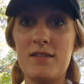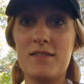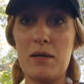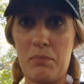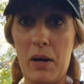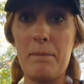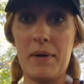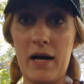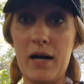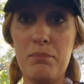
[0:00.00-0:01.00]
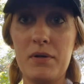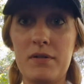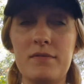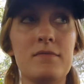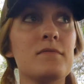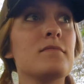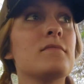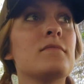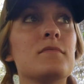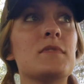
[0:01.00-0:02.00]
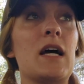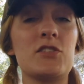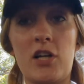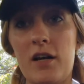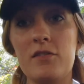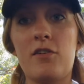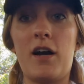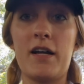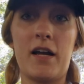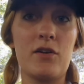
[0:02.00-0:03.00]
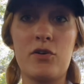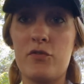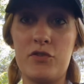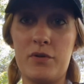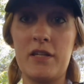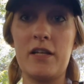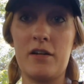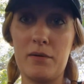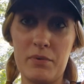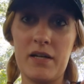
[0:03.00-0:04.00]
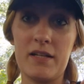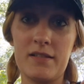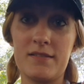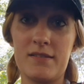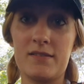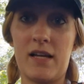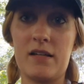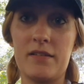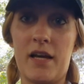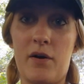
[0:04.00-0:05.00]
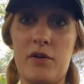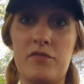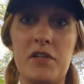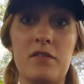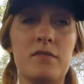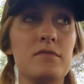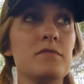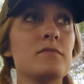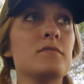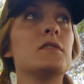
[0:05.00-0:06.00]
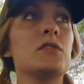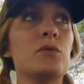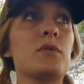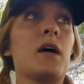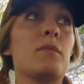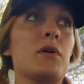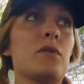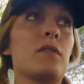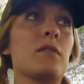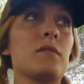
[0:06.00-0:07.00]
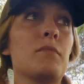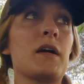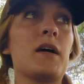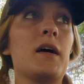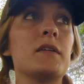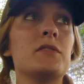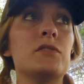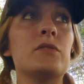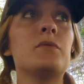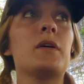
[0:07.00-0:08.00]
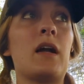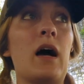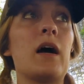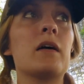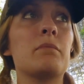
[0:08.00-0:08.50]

to pump up. That child crying, I don't know if you can hear it, but it is exactly how I feel. You and I both, my guy. You and I